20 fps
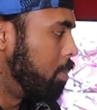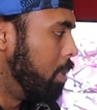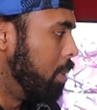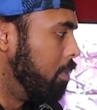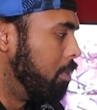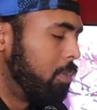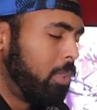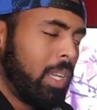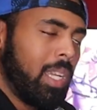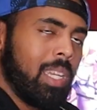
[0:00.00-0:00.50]

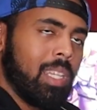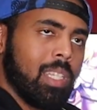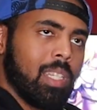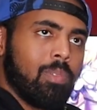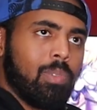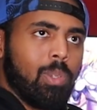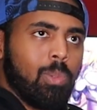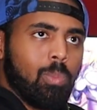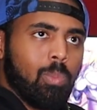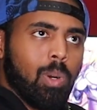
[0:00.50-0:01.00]
But Freen,
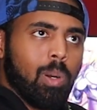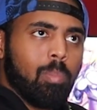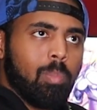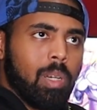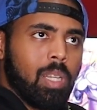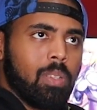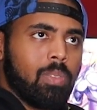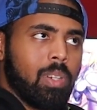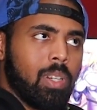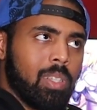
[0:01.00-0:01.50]
if you want
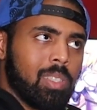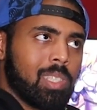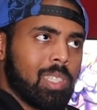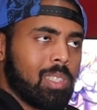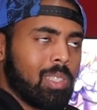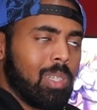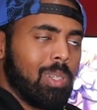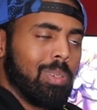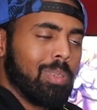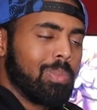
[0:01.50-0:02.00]
bunny figures,
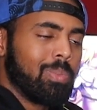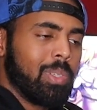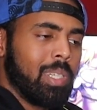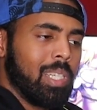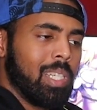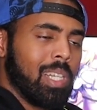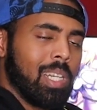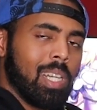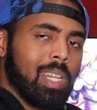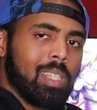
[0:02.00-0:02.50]
go with
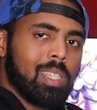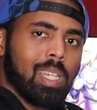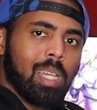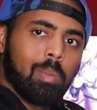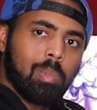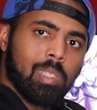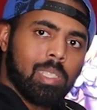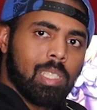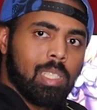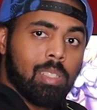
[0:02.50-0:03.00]
Freen a lot of the
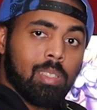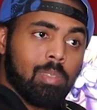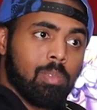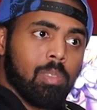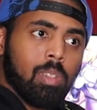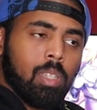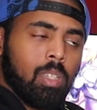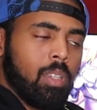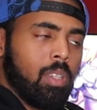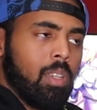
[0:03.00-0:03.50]
time because they're
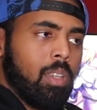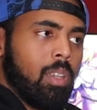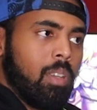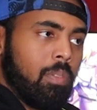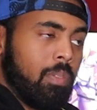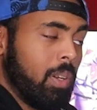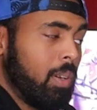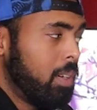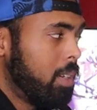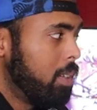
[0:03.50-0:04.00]

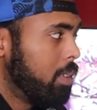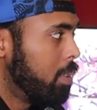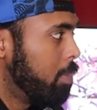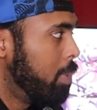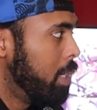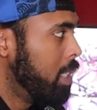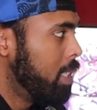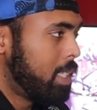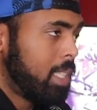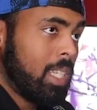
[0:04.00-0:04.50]
very good with
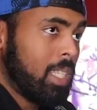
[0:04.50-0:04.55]
bunnies.